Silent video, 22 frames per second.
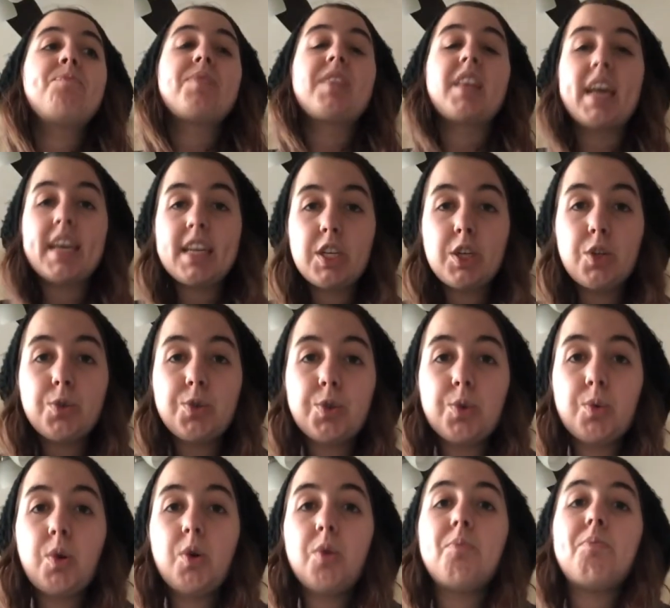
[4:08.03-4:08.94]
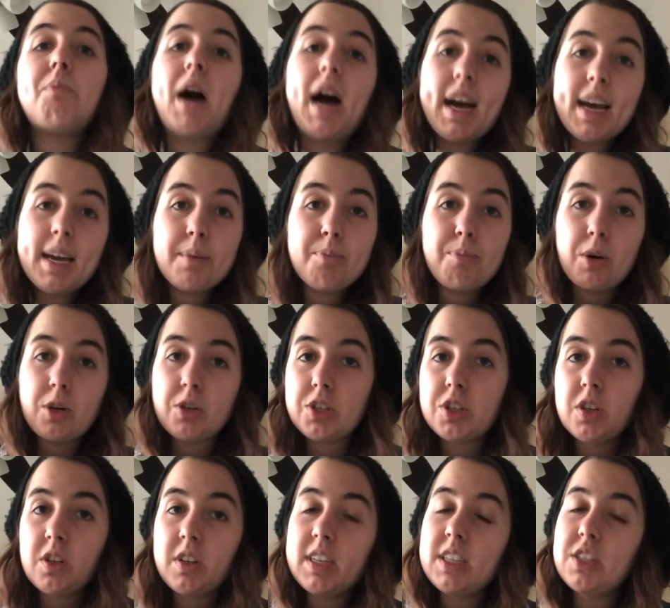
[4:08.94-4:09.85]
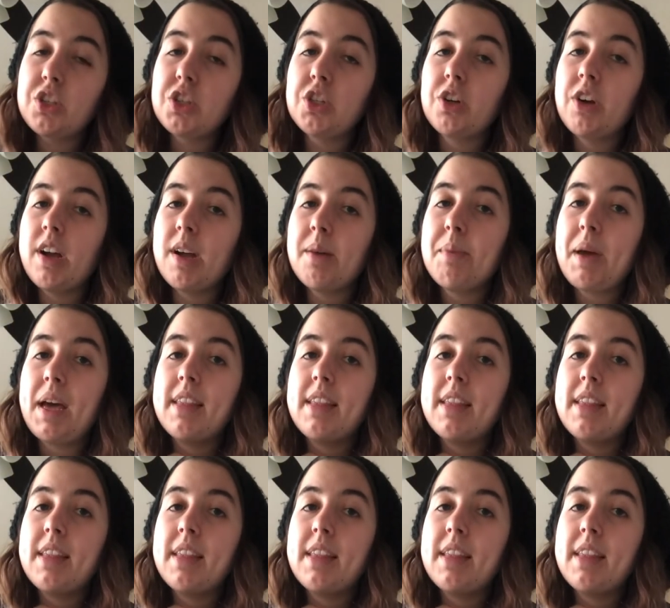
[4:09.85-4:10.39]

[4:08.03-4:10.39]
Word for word: Like usual, my personal Instagram